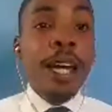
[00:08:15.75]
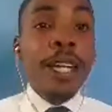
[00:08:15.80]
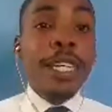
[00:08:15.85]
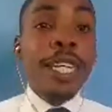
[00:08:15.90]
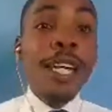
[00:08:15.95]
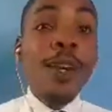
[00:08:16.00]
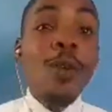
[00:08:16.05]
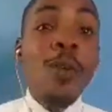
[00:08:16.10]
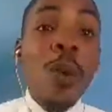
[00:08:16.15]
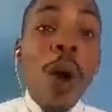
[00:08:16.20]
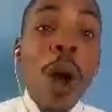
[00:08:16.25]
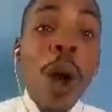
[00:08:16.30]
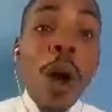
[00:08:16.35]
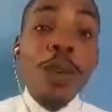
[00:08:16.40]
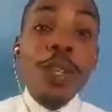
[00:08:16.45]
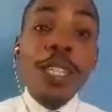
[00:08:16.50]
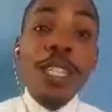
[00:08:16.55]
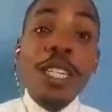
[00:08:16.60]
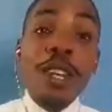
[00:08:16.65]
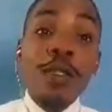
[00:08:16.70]
the
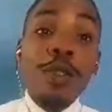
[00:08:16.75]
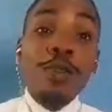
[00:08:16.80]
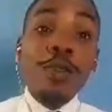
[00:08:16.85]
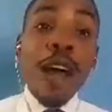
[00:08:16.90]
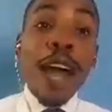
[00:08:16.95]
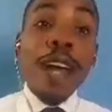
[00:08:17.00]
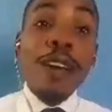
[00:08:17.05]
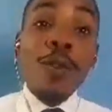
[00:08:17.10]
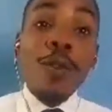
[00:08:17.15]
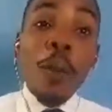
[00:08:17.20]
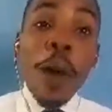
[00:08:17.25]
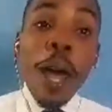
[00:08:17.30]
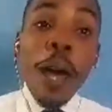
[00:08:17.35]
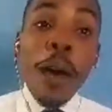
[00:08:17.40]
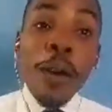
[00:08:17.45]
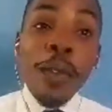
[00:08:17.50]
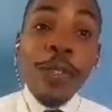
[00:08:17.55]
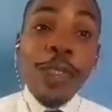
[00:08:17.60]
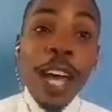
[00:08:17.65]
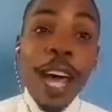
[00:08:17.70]
world defines
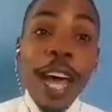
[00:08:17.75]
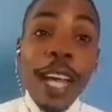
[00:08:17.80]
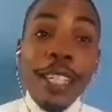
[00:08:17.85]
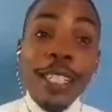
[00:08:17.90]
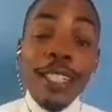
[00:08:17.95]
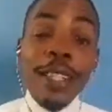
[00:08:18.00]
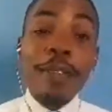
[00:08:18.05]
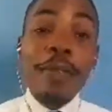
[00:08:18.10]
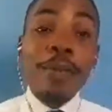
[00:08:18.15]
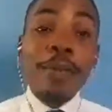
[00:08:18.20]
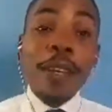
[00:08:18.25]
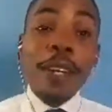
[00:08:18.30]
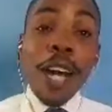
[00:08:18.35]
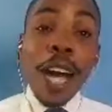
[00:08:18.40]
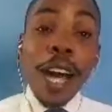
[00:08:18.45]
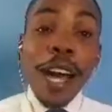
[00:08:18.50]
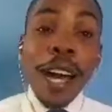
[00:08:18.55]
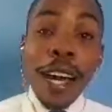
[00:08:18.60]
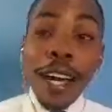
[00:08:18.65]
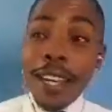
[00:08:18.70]
wealth as
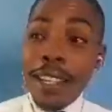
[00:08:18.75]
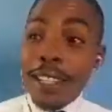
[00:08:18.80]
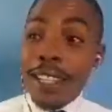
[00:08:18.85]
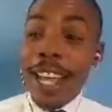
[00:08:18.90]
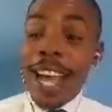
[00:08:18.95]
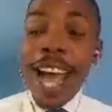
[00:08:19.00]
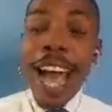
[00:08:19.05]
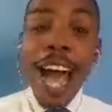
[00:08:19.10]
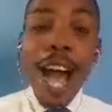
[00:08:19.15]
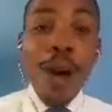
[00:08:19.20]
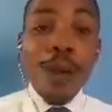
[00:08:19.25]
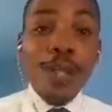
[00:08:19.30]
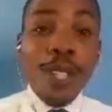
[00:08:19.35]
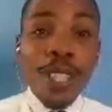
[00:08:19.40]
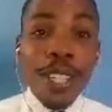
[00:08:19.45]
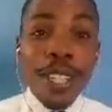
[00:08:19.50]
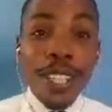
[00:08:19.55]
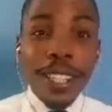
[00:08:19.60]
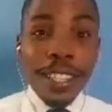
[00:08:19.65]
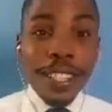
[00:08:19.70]
cars,
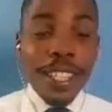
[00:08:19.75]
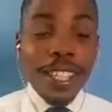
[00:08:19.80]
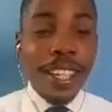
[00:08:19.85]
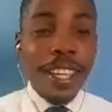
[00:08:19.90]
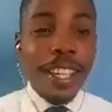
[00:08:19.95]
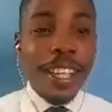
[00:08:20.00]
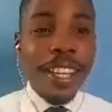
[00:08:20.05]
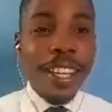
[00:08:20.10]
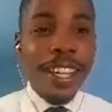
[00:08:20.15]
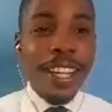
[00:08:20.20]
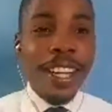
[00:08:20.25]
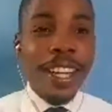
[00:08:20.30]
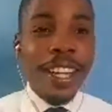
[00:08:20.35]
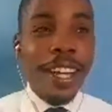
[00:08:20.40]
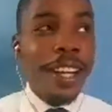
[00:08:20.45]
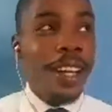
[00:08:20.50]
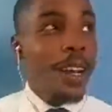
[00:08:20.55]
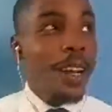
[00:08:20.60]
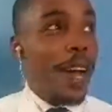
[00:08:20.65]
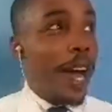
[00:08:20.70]
houses,
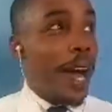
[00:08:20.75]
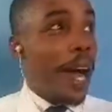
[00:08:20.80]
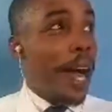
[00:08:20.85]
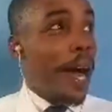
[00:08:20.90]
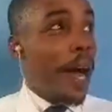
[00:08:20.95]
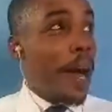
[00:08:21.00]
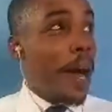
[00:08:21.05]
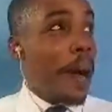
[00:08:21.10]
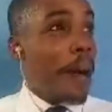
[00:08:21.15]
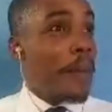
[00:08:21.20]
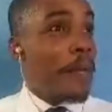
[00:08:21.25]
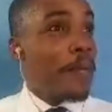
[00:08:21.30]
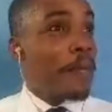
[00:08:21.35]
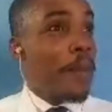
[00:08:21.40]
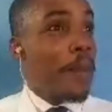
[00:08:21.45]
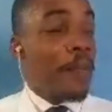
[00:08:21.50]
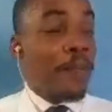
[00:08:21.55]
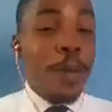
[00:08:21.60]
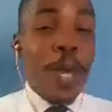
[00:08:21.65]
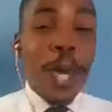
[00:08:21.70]

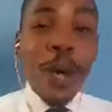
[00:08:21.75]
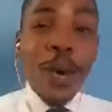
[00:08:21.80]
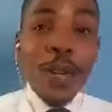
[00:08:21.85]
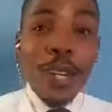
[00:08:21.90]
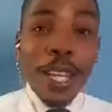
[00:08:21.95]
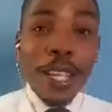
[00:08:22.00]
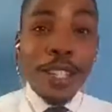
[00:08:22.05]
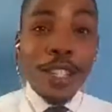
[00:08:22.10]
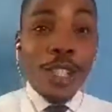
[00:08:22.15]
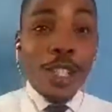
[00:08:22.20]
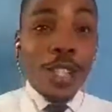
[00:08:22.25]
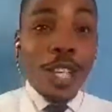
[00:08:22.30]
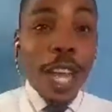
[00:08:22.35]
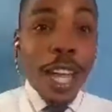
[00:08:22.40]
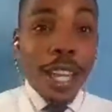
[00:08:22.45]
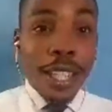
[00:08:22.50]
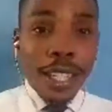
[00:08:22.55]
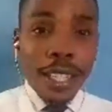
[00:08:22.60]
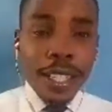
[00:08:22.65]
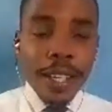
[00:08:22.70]
buildings,
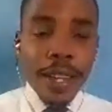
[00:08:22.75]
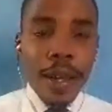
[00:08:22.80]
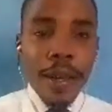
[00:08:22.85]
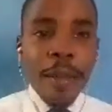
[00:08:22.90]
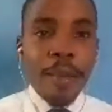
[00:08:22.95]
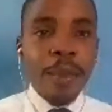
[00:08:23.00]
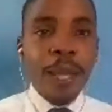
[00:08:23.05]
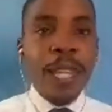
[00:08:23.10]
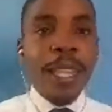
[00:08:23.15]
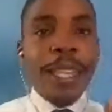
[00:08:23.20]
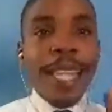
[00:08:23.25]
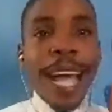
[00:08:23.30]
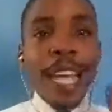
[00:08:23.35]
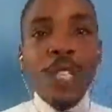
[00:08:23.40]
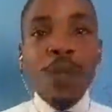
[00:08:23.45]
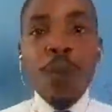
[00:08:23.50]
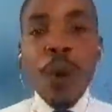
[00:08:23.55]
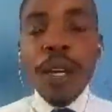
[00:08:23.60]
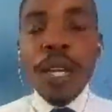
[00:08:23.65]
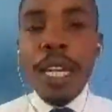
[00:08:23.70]
jets.
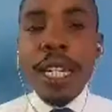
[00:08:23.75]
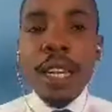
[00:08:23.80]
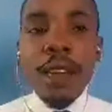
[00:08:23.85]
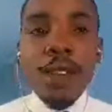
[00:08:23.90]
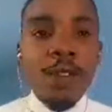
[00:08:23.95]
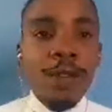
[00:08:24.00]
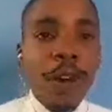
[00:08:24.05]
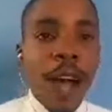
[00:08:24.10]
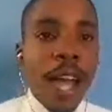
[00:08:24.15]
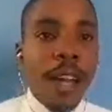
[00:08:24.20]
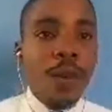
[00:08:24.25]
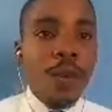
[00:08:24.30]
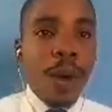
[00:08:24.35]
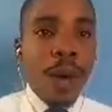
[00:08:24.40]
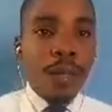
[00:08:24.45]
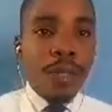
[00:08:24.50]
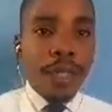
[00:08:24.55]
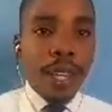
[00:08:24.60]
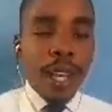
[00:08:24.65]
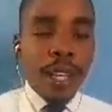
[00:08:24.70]
That's what they define
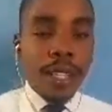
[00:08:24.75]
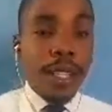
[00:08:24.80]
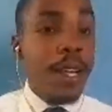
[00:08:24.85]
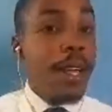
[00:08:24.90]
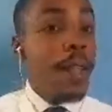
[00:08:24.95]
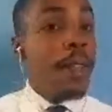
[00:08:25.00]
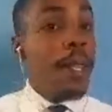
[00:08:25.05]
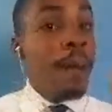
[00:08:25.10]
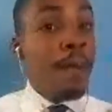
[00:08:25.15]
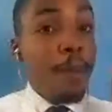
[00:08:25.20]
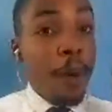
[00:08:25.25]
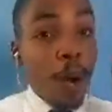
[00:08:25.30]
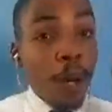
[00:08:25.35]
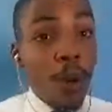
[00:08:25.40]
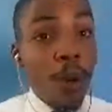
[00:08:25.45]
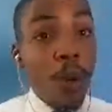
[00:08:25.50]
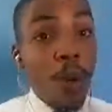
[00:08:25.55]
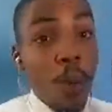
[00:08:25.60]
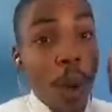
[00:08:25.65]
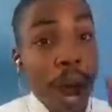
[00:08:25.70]
wealth as.
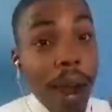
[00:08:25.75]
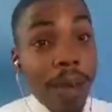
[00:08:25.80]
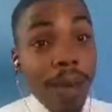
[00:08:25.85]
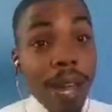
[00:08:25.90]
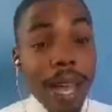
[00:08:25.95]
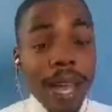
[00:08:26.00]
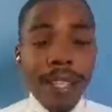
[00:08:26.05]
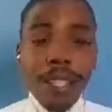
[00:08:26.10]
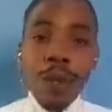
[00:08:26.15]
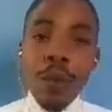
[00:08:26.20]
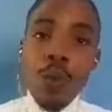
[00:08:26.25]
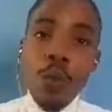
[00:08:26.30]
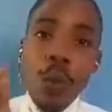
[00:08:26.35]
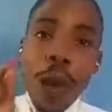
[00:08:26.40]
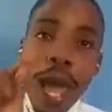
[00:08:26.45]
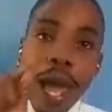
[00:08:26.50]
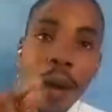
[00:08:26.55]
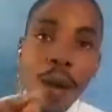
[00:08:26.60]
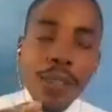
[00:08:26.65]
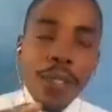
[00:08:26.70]
But whereas
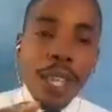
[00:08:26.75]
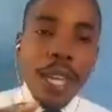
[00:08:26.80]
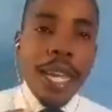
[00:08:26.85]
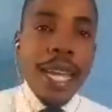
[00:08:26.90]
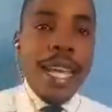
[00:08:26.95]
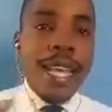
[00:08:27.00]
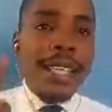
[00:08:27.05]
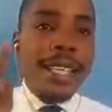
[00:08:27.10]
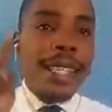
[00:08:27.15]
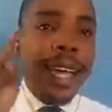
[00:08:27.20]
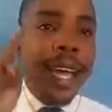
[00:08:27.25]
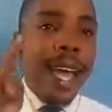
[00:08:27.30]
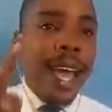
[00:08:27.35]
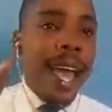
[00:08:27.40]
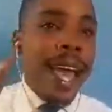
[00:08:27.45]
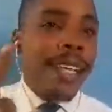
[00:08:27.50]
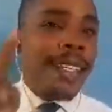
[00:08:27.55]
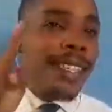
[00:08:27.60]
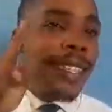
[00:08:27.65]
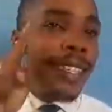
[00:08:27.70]
wealth is
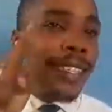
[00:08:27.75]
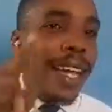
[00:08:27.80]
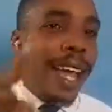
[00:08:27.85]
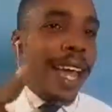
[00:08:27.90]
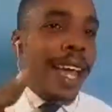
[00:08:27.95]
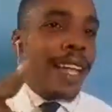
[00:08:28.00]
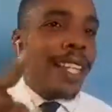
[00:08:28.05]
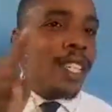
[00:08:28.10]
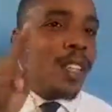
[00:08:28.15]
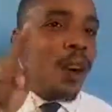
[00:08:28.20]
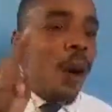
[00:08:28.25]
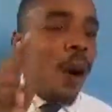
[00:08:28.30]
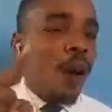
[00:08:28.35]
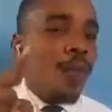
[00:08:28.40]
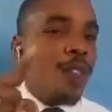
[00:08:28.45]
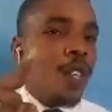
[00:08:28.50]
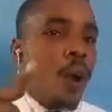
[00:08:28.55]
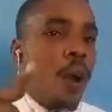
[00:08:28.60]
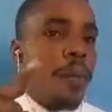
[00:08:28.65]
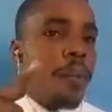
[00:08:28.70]
a state
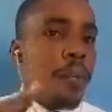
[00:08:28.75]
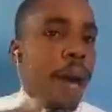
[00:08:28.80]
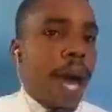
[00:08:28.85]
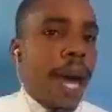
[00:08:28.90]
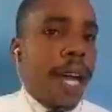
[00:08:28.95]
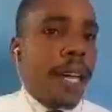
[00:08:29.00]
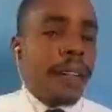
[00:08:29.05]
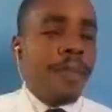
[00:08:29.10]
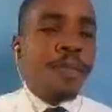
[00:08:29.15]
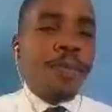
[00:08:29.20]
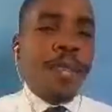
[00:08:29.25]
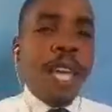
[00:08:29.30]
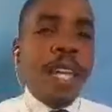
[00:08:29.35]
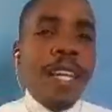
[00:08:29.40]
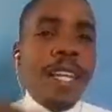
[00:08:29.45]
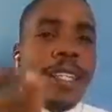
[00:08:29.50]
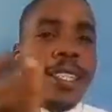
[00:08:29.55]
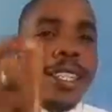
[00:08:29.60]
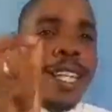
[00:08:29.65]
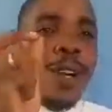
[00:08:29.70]
of your mind,
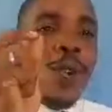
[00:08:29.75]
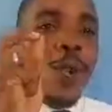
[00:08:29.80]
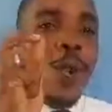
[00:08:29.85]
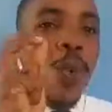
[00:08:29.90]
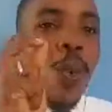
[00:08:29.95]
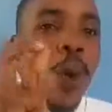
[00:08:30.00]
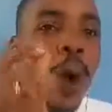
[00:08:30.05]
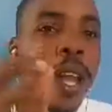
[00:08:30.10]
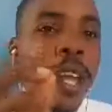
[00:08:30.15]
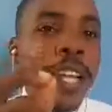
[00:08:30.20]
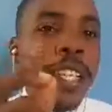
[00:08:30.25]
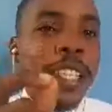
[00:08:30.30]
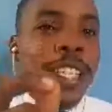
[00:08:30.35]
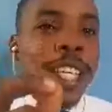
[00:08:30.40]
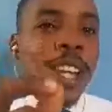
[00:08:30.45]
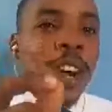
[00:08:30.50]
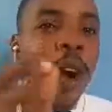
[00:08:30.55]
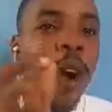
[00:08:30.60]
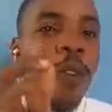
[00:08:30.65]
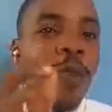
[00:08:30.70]
it is the
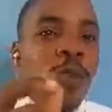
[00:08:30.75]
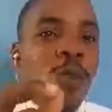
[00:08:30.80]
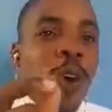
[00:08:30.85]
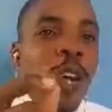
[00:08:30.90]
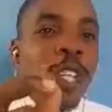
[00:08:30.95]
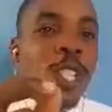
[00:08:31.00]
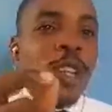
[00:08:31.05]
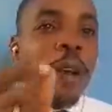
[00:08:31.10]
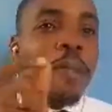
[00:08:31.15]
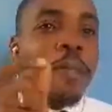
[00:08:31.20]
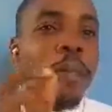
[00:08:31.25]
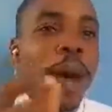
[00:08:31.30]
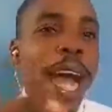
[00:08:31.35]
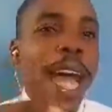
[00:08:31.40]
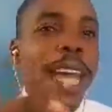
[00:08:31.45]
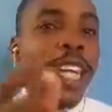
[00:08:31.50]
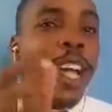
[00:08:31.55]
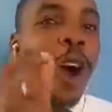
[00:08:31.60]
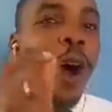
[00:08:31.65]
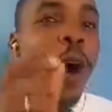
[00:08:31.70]
quality of what your
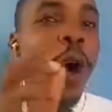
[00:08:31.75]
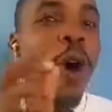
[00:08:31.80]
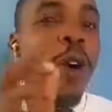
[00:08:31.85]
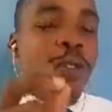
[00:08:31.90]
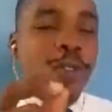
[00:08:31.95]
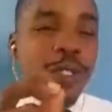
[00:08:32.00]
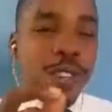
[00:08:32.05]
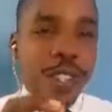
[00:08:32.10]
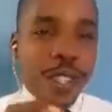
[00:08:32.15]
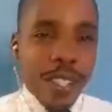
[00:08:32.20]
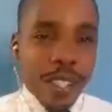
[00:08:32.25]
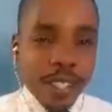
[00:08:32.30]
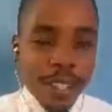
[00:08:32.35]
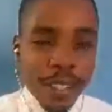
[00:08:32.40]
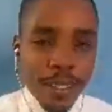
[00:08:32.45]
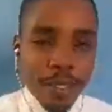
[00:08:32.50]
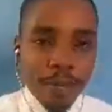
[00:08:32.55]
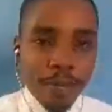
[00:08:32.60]
mind offers.